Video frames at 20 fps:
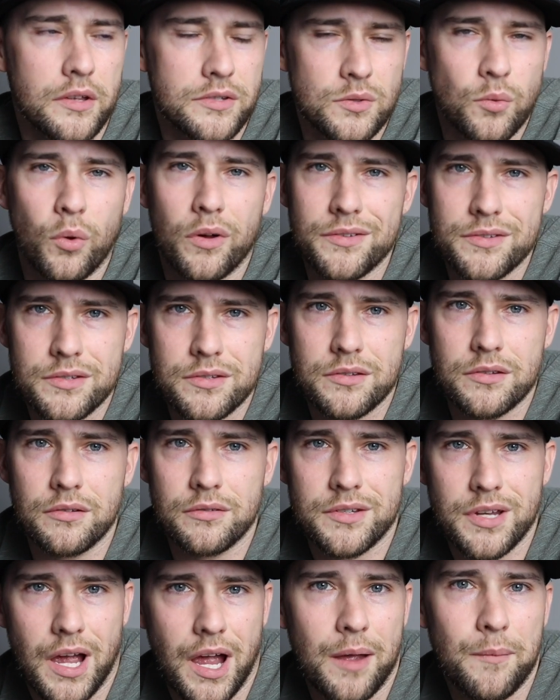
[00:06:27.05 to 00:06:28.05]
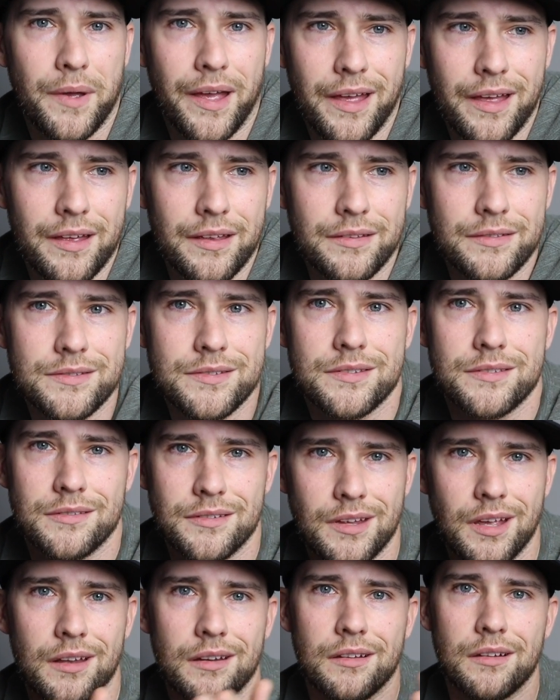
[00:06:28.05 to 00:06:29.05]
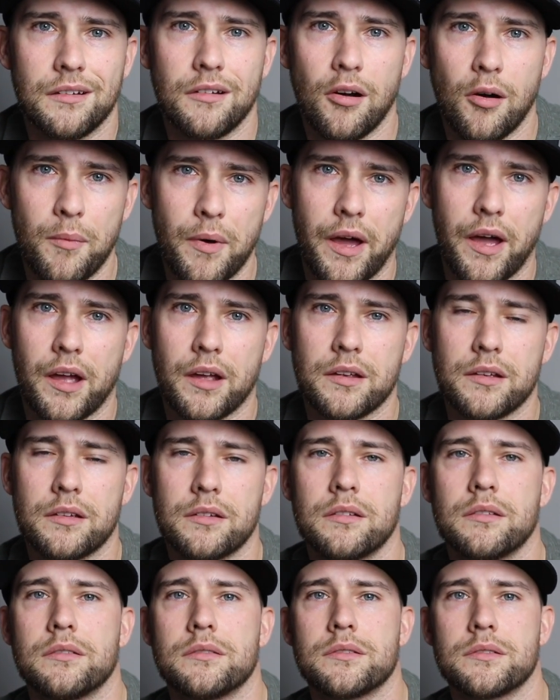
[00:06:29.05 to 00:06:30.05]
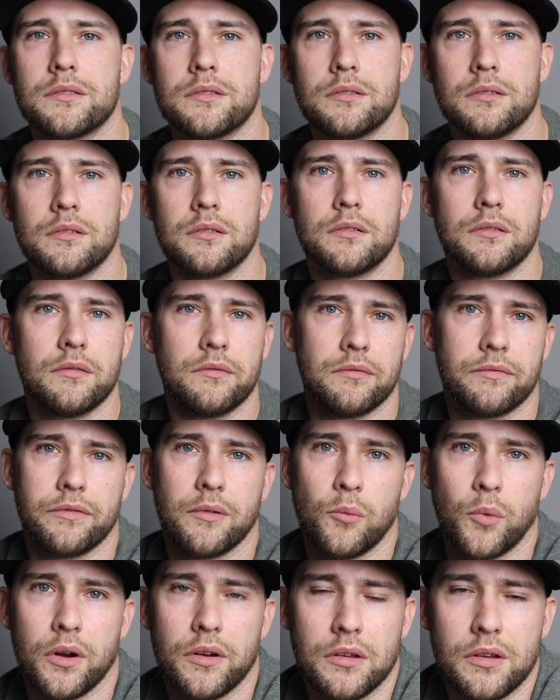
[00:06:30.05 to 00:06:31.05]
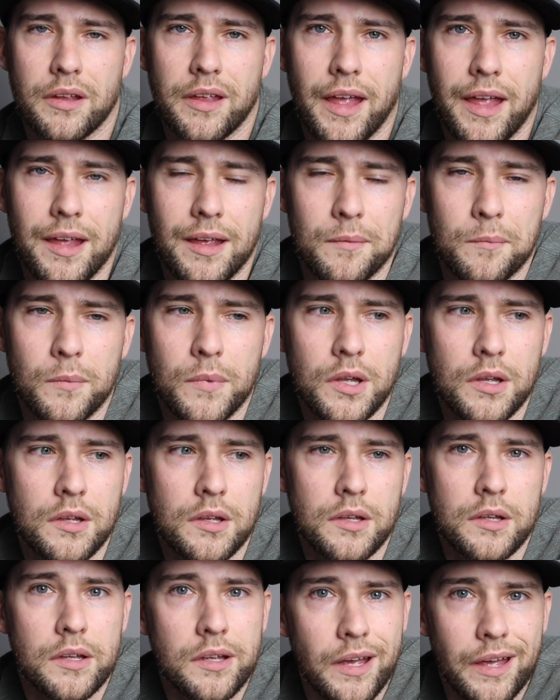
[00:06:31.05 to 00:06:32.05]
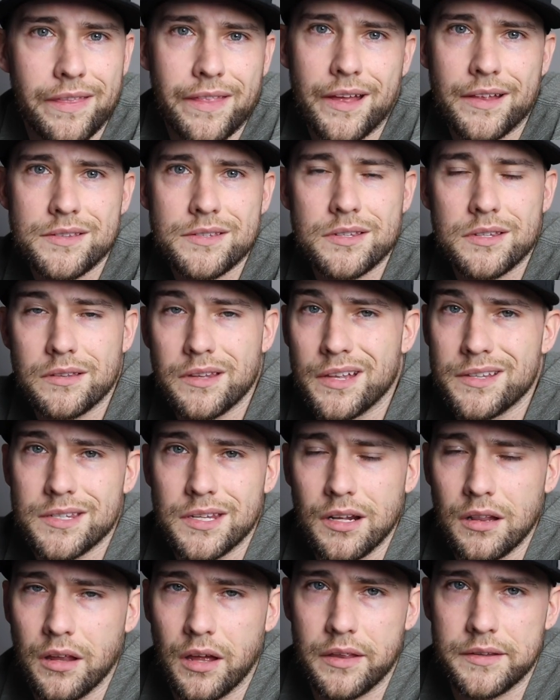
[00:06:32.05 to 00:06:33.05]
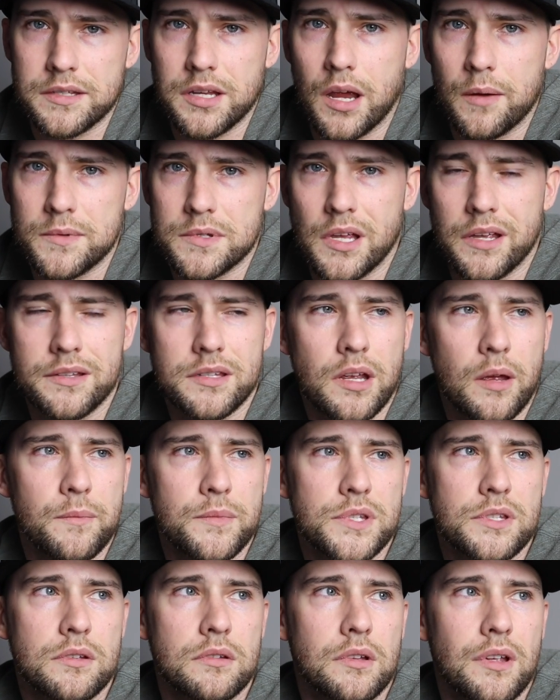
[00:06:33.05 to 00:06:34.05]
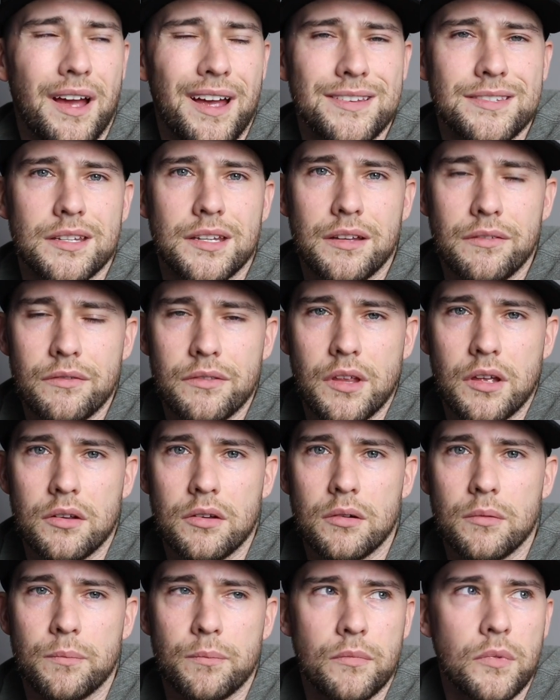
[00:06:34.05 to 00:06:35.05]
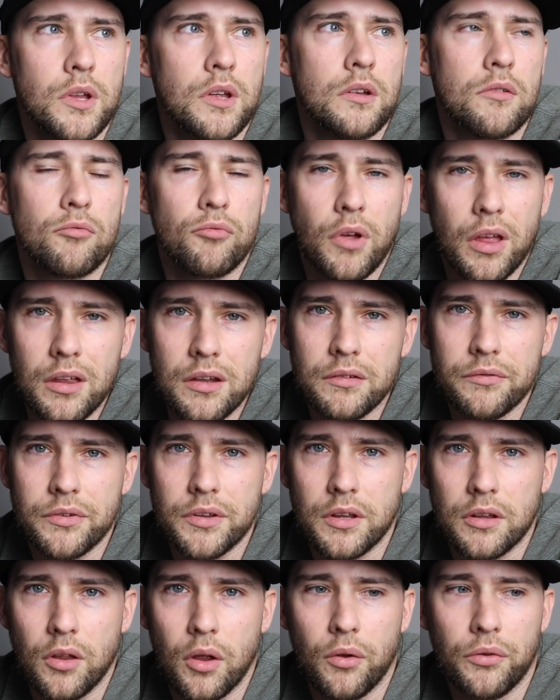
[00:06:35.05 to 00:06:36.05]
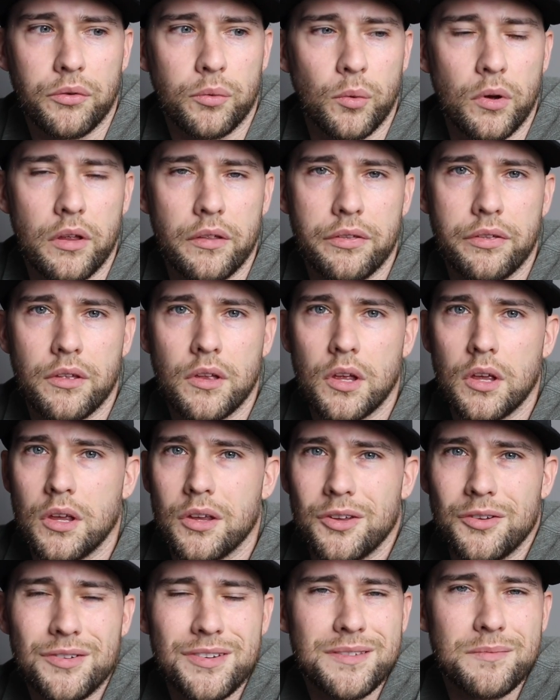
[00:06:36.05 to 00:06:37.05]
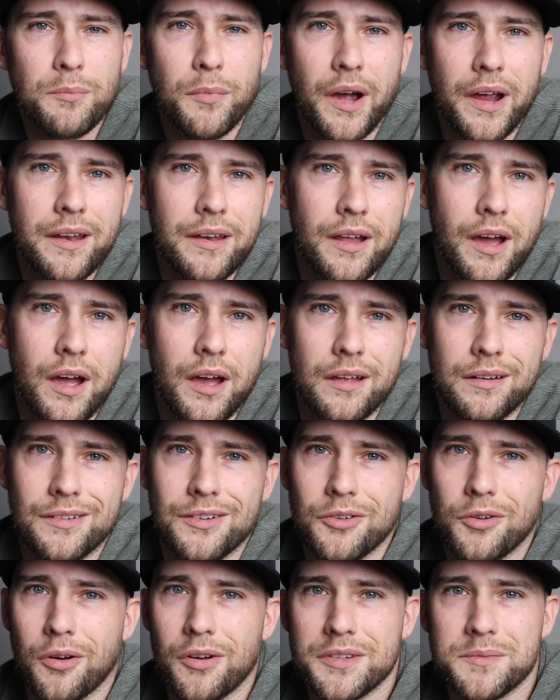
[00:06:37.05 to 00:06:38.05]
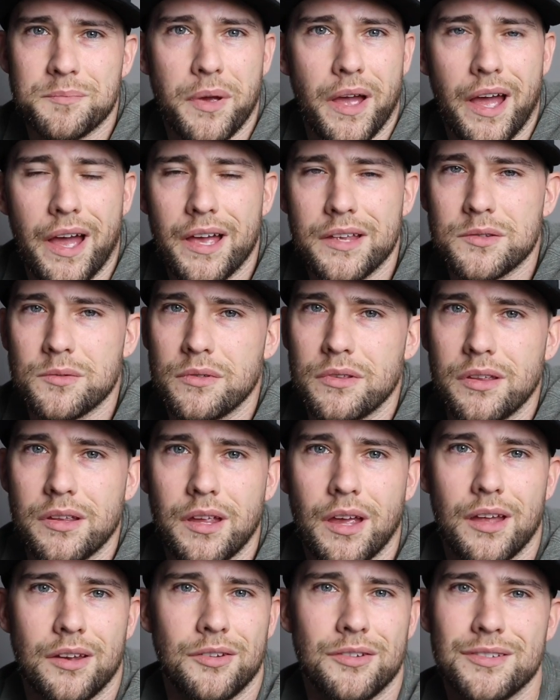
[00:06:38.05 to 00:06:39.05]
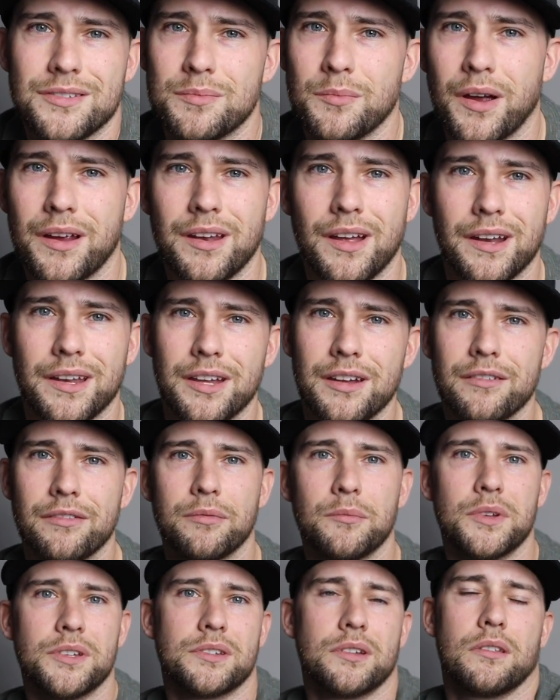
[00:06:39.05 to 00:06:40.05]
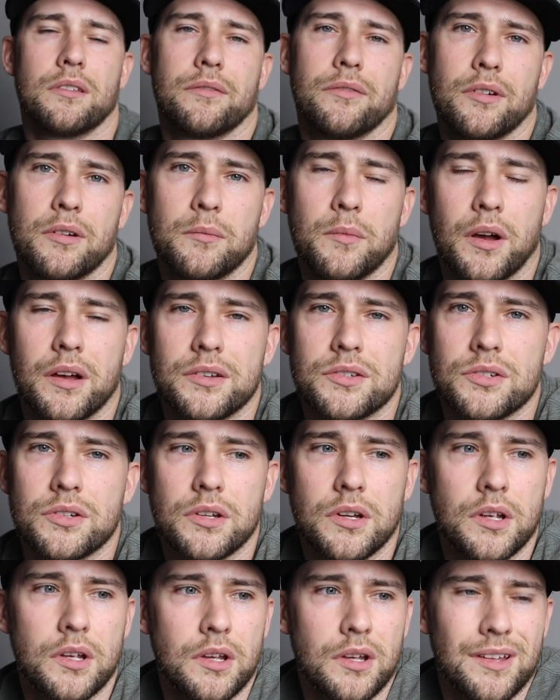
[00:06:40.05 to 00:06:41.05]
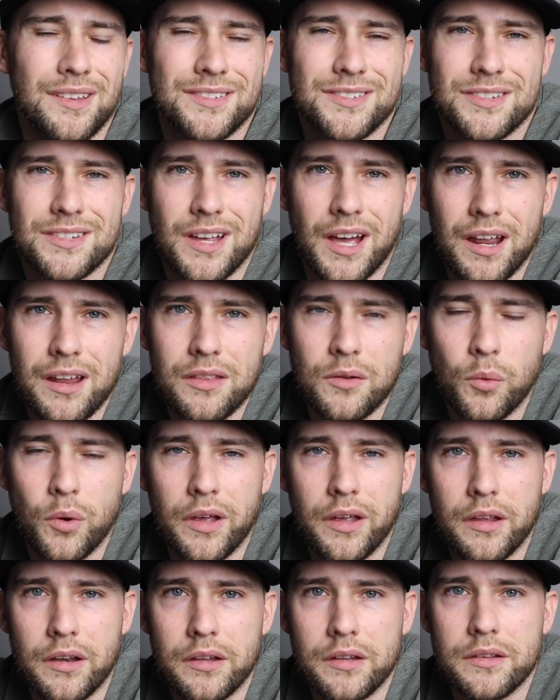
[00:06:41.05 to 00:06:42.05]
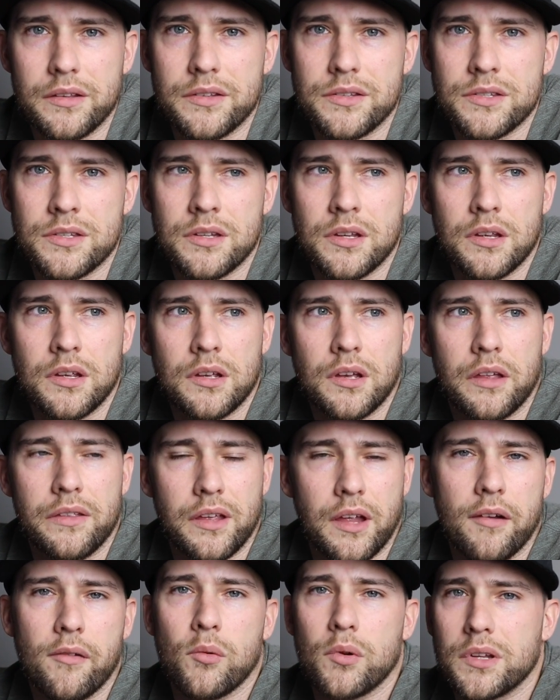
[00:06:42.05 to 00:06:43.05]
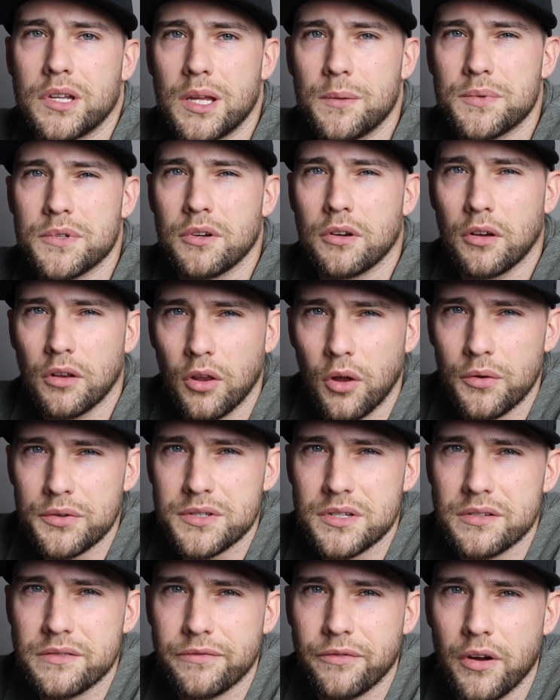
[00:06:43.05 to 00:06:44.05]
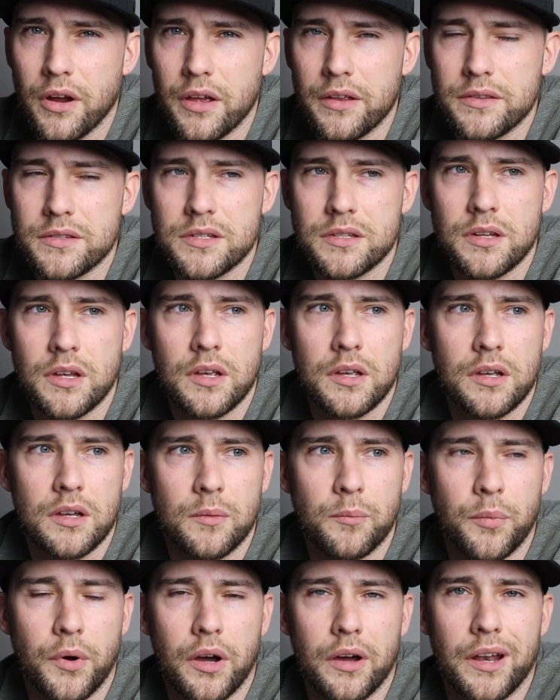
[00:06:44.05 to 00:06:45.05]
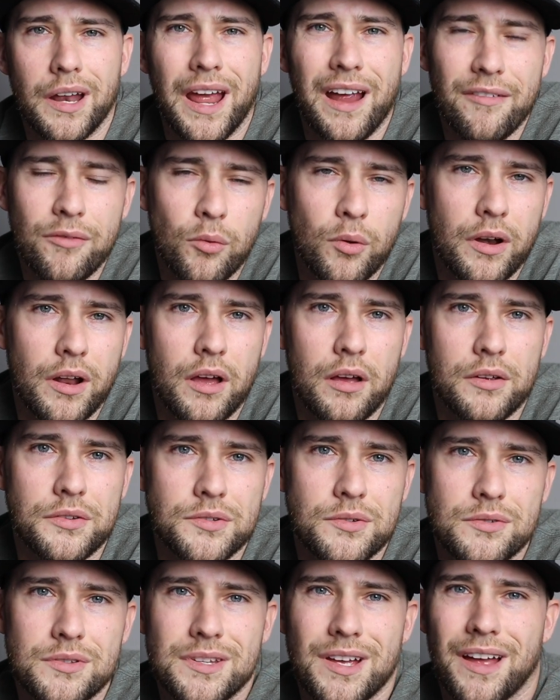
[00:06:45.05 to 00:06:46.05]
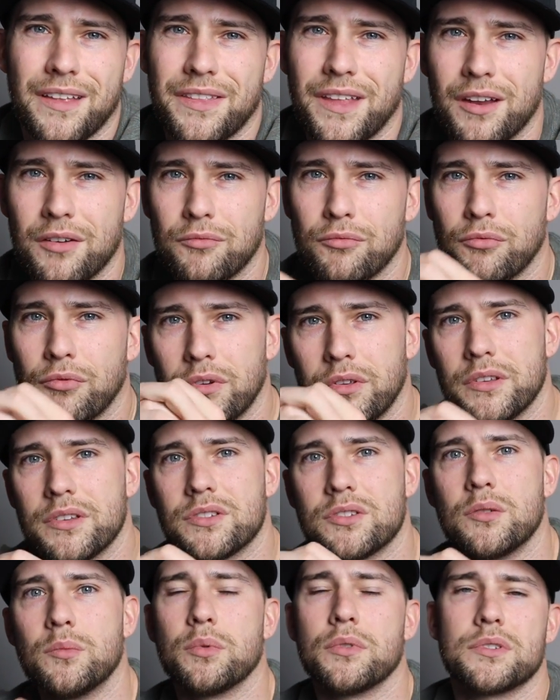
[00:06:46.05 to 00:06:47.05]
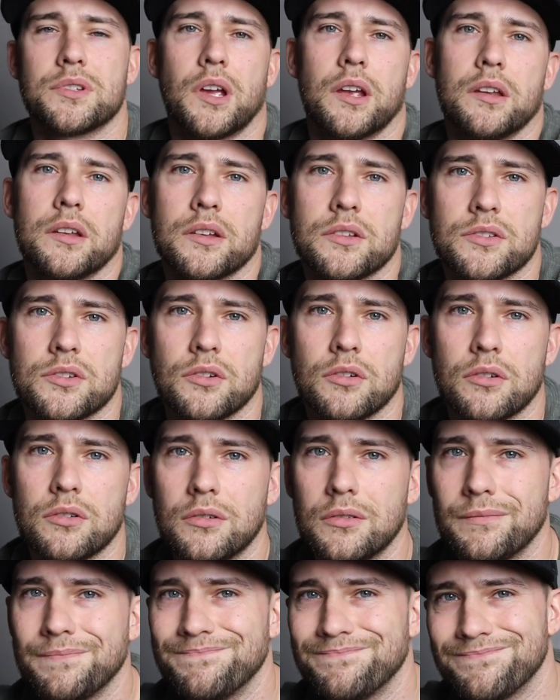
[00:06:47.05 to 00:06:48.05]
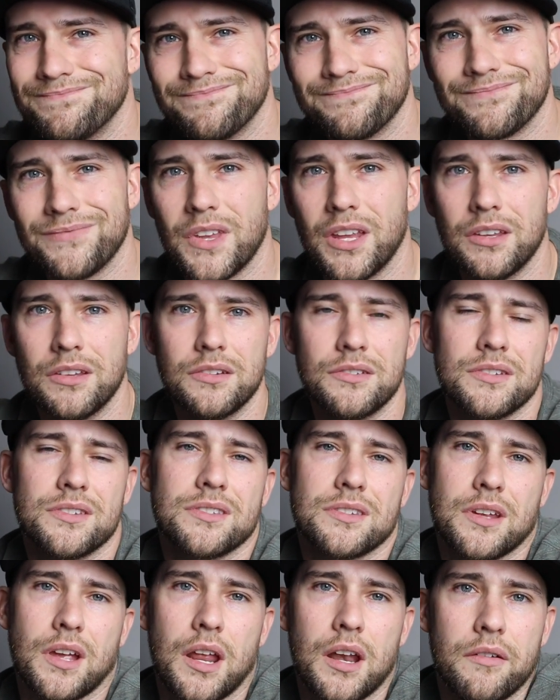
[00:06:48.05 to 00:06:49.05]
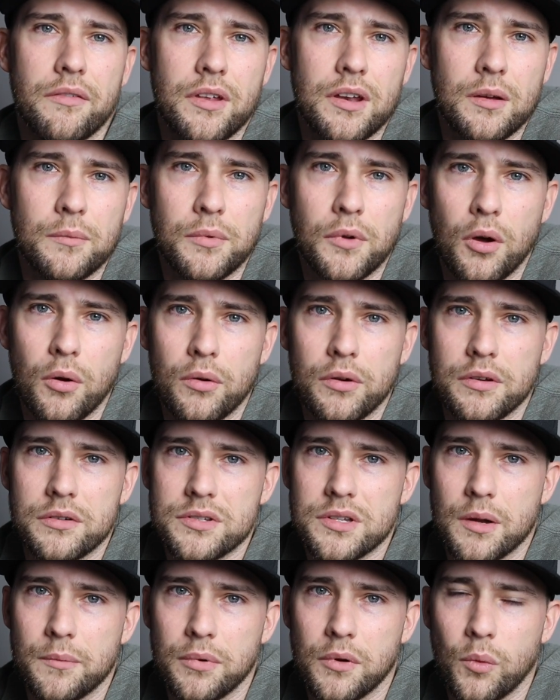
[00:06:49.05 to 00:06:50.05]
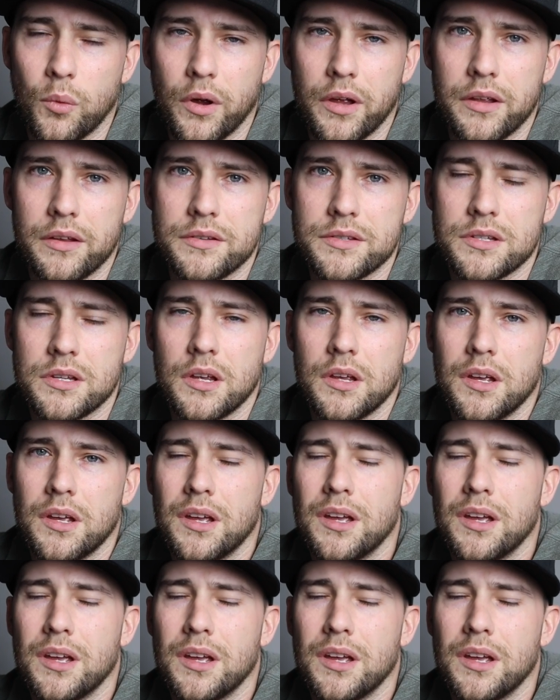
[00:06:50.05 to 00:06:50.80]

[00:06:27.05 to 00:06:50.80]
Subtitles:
So once your time ends, you kind of go back to from where you came, and that's it a lot of times. A lot of times, guys that even that you're relatively close with, you just might not cross paths with again. You just might not hear from each other very much. It's just kind of the way it is. I think everyone keeps their closest friends, but everyone else who's not in that really super tight-knit circle, you just kind of end up going your separate ways.